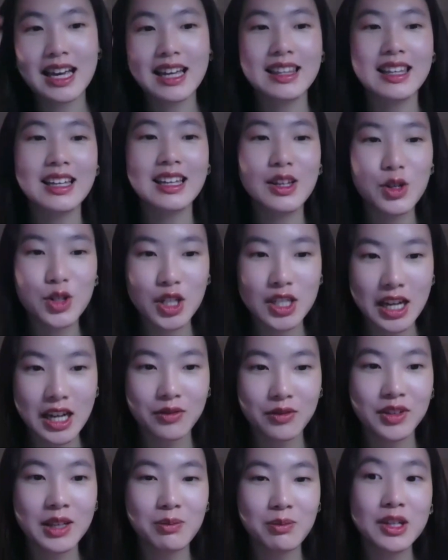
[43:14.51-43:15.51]
I think you should
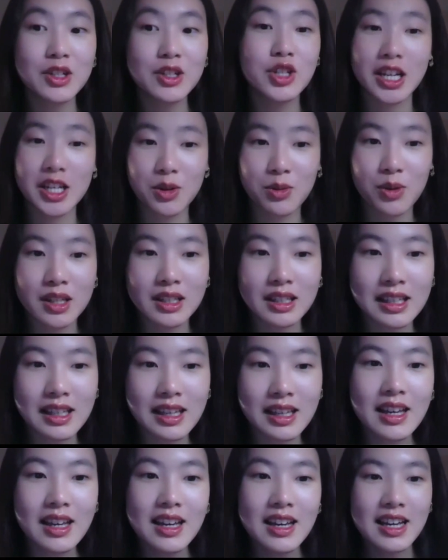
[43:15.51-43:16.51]
definitely be
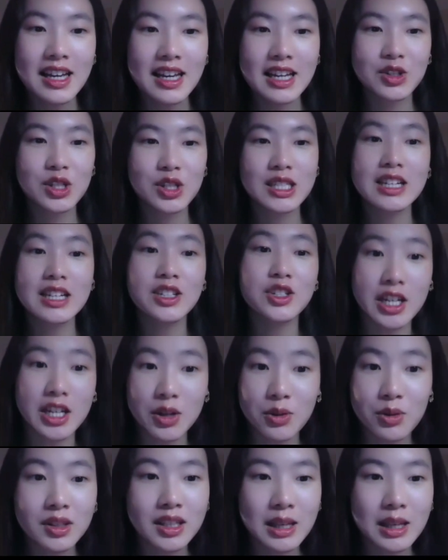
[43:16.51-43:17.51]
genuinely interested and
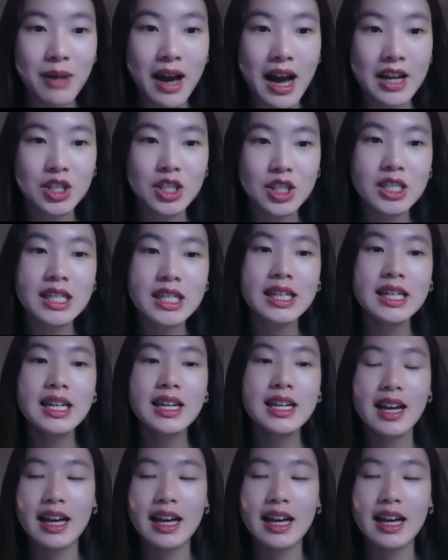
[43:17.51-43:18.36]
genuinely passionate.